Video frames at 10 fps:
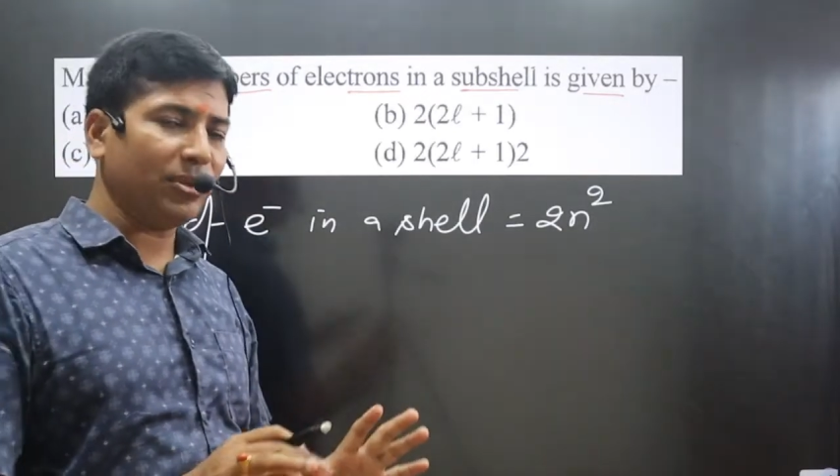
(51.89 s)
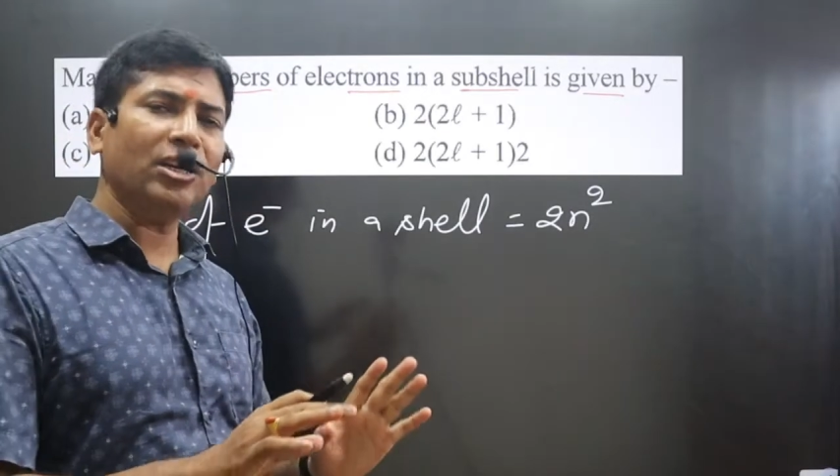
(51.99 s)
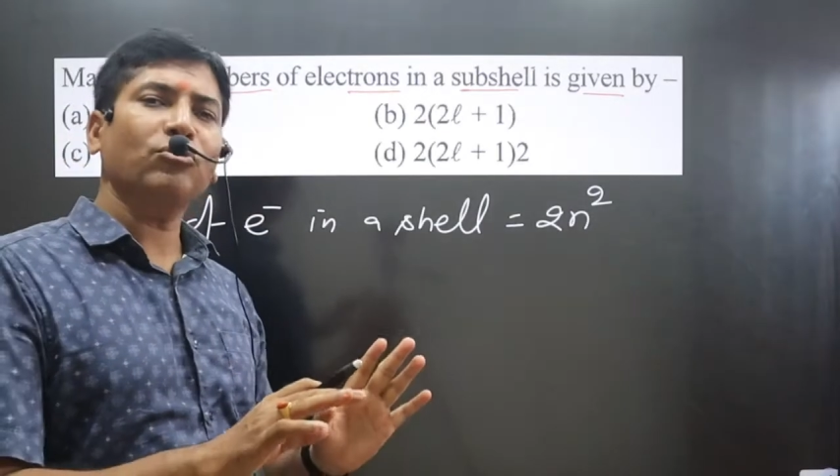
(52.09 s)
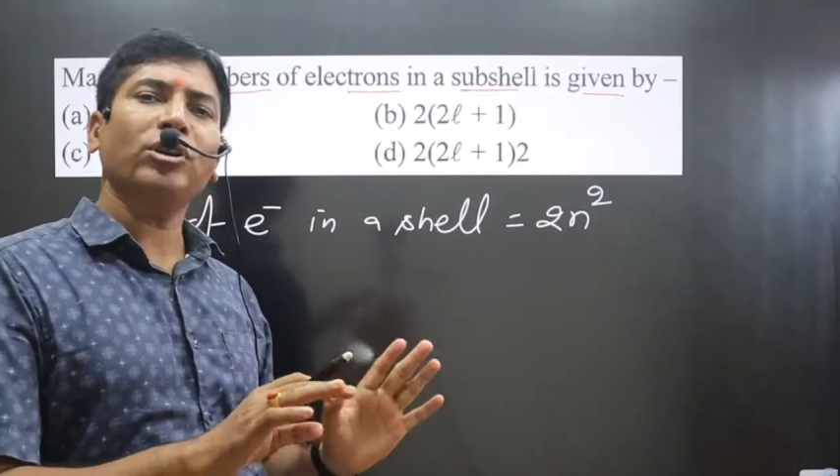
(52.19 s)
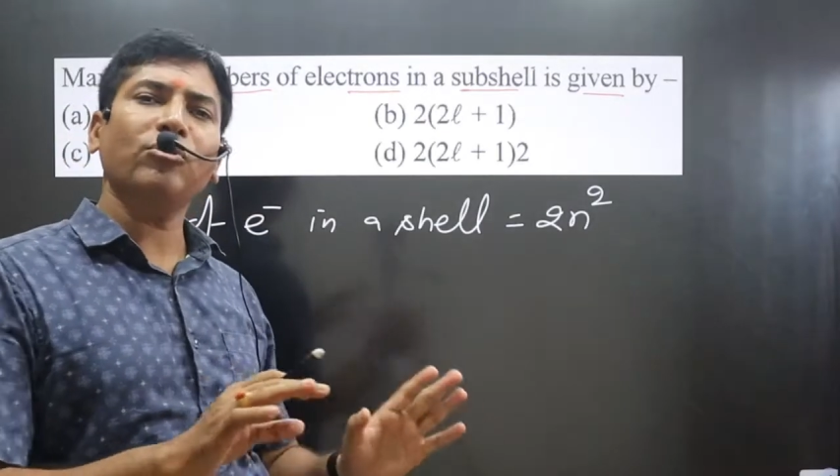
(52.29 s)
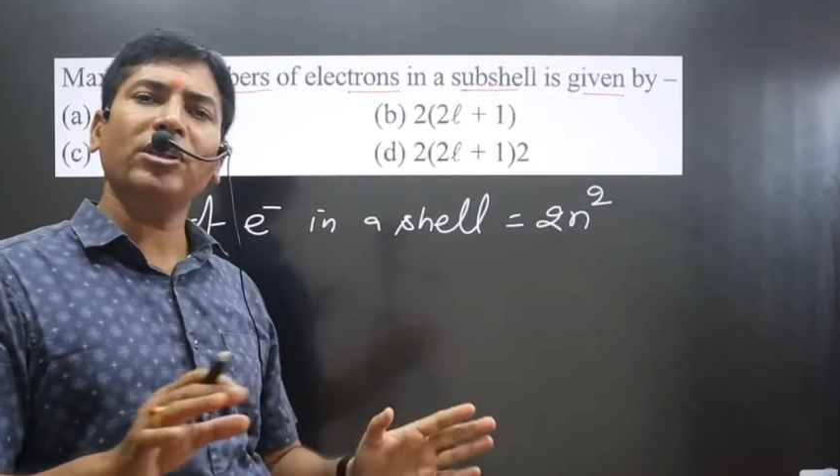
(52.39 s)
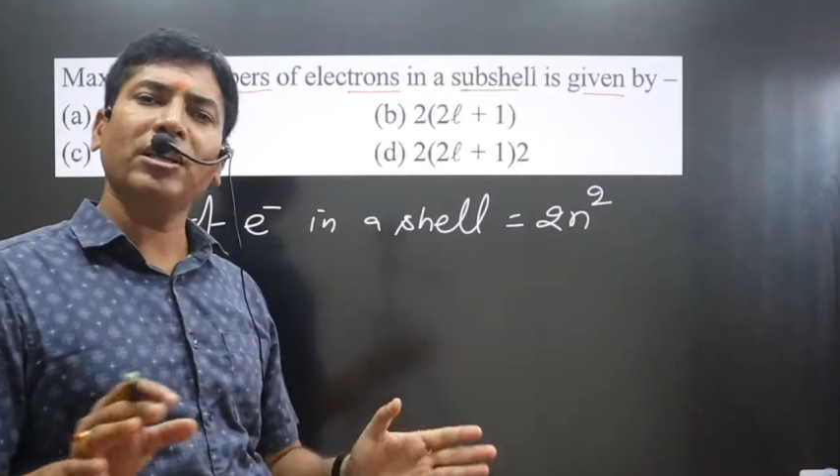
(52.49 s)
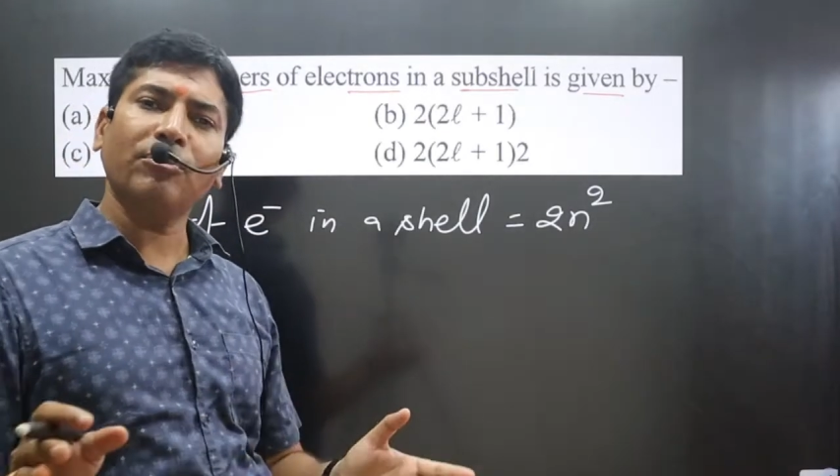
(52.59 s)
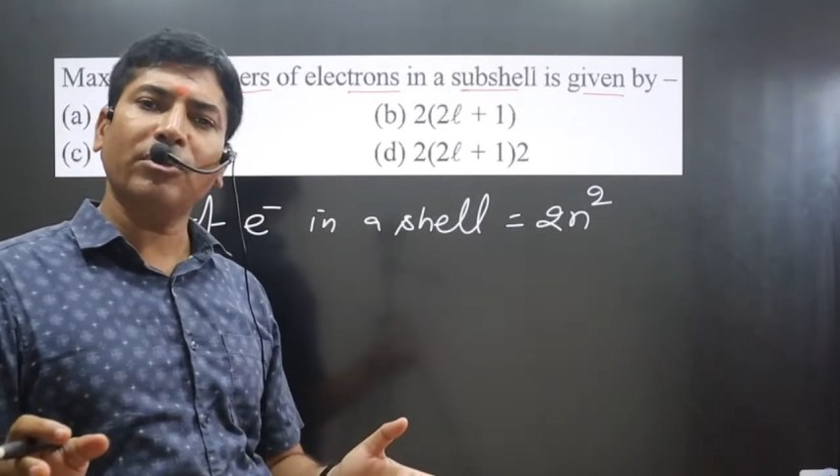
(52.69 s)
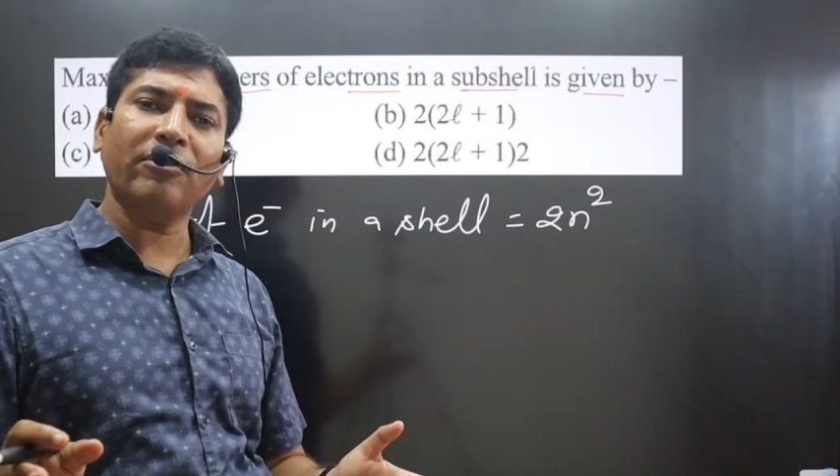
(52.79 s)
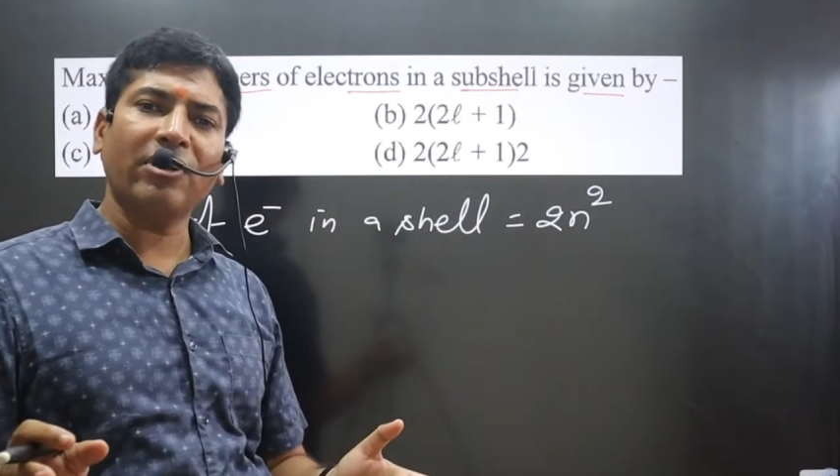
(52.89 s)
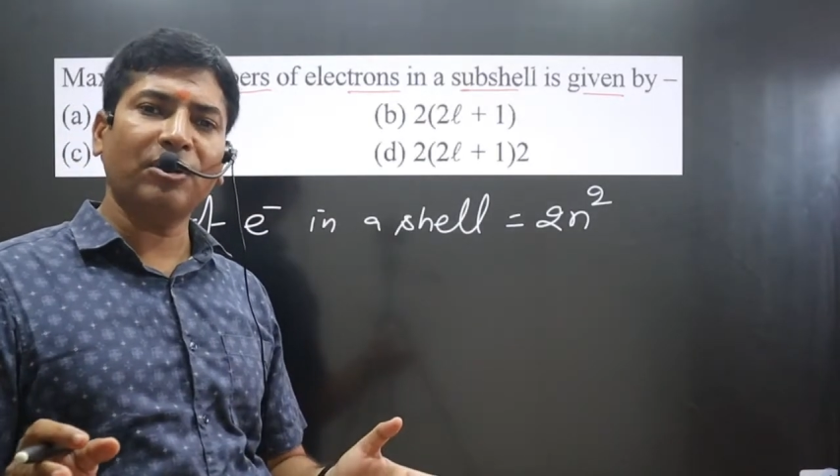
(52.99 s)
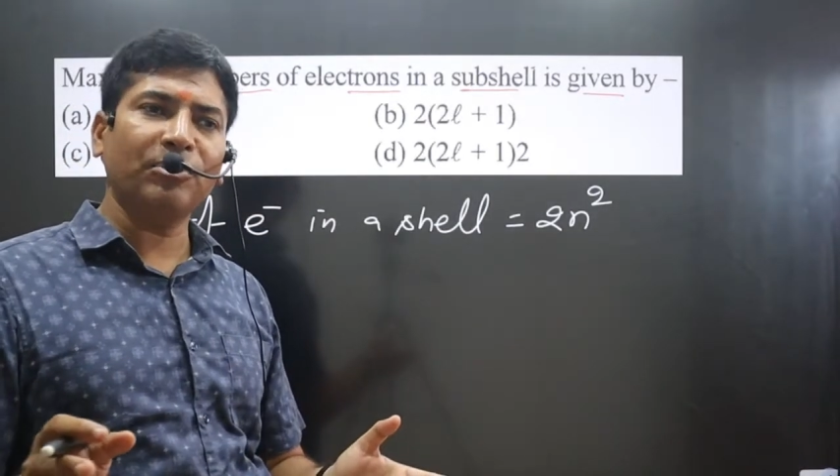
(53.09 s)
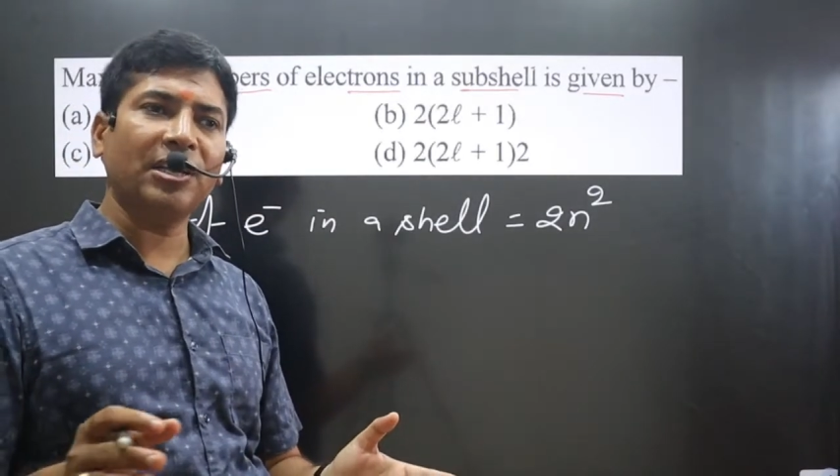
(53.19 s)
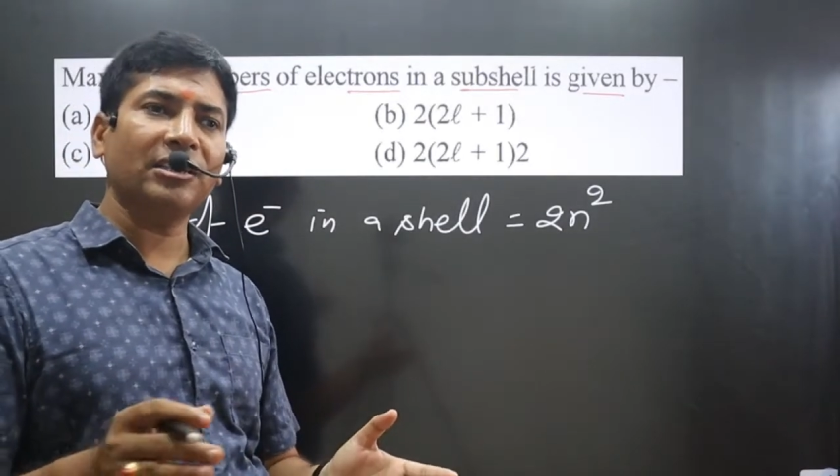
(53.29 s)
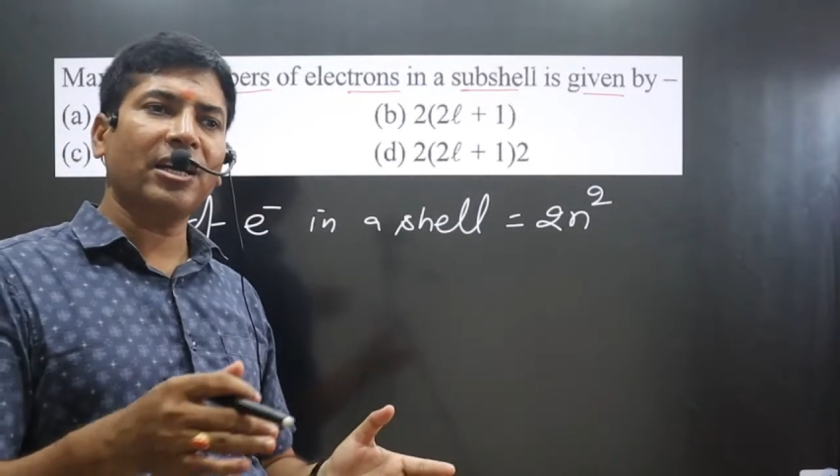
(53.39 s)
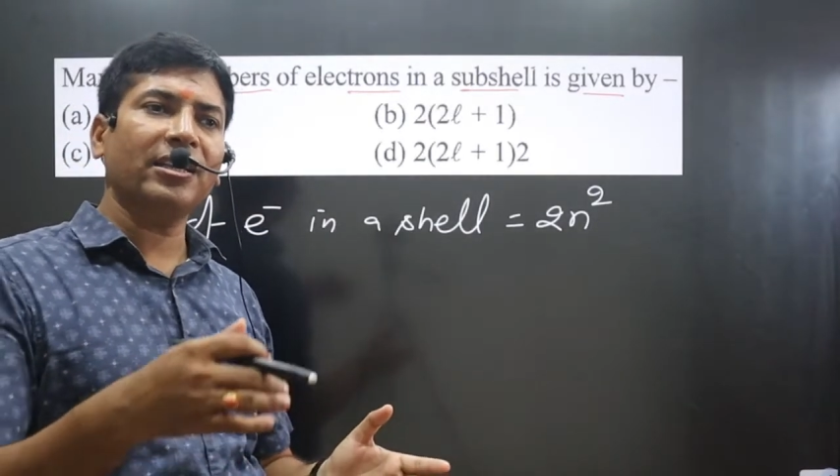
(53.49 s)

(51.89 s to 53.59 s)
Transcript: because whatever the number of orbitals